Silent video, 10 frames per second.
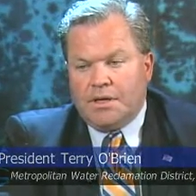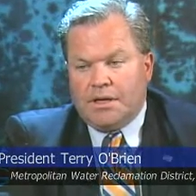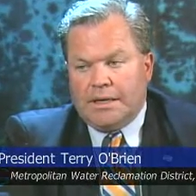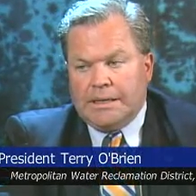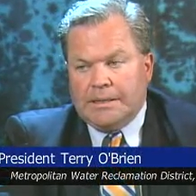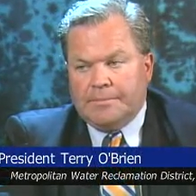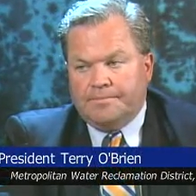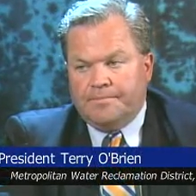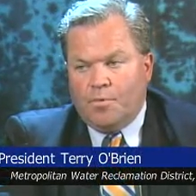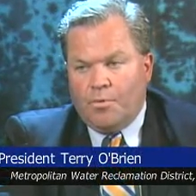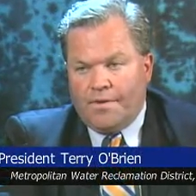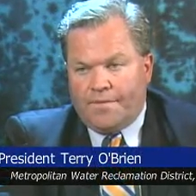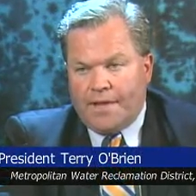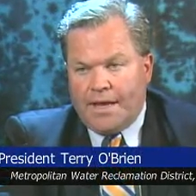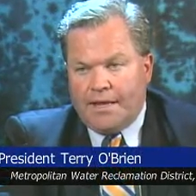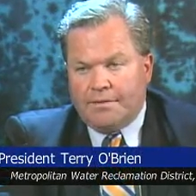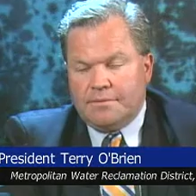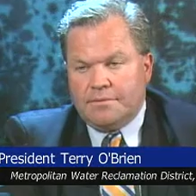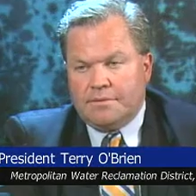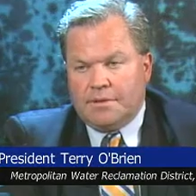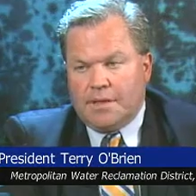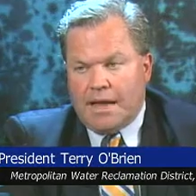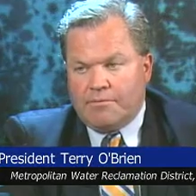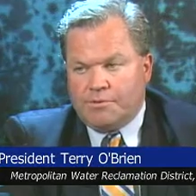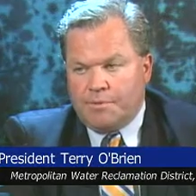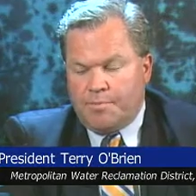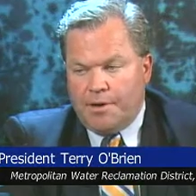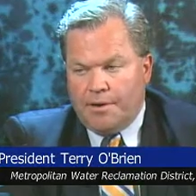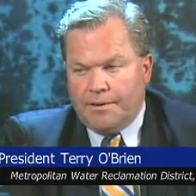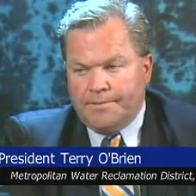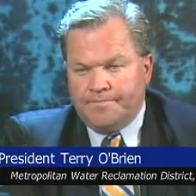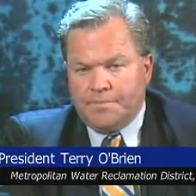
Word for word: Um, with that, the lot was repaired,